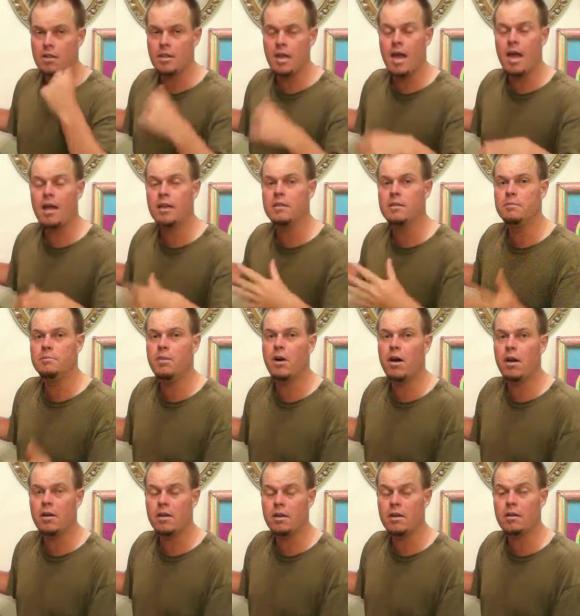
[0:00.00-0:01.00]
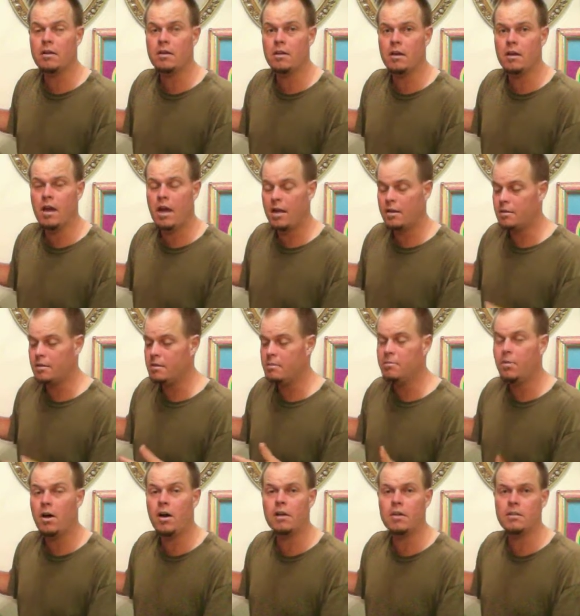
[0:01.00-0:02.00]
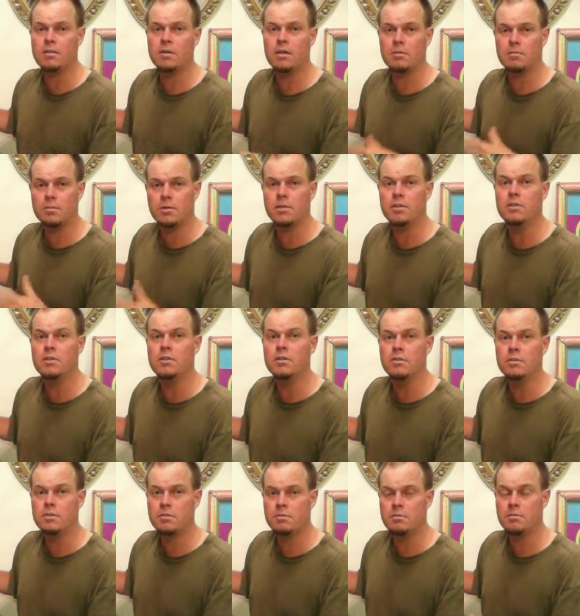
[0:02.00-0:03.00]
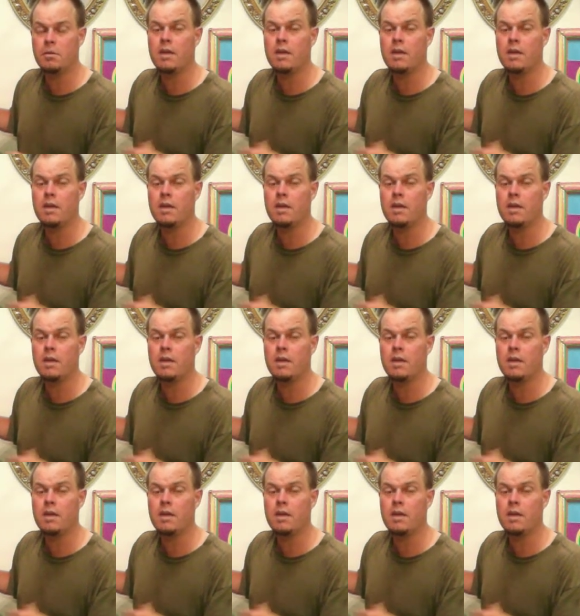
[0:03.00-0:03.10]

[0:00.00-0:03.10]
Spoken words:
the antibodies are produced